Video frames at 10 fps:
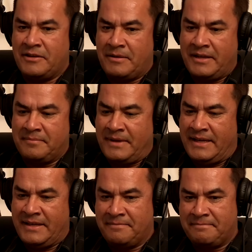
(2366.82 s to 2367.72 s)
I,
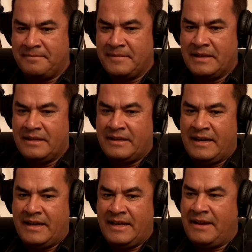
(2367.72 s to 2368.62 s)
I,
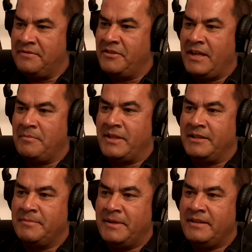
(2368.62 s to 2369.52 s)
I have the same
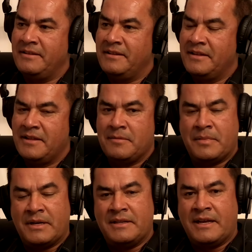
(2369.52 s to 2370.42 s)
sentiment, mm-hmm.
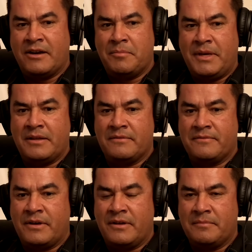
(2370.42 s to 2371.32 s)
but now being,
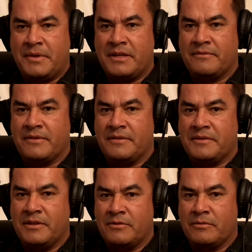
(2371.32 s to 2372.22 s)
involved, being involved
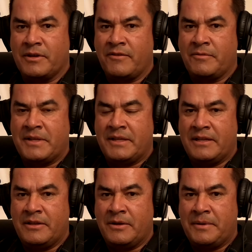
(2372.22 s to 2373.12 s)
in local government
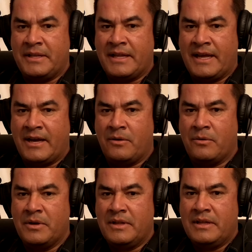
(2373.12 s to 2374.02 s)
and knowing
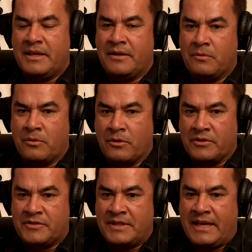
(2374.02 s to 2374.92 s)
how it
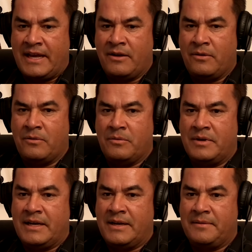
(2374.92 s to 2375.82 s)
works and how,
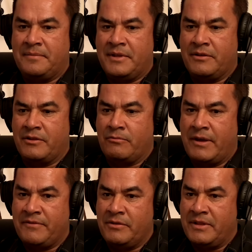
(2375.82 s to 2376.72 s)
um, you know, the
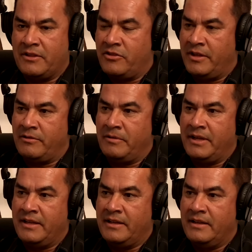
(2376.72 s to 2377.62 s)
revenue that's
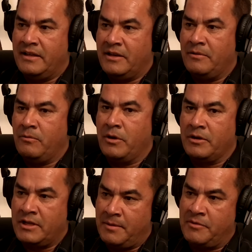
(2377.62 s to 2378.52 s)
generated, you know, where
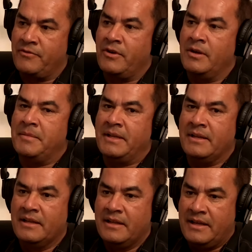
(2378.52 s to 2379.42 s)
it comes from and,
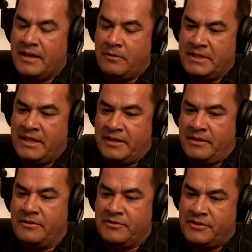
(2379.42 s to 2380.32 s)
and what that
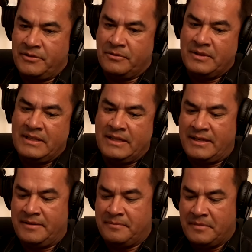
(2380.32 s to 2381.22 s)
goes to.
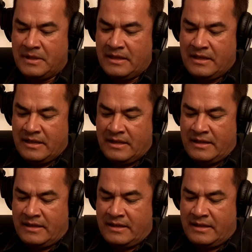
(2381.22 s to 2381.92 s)
Um, uh,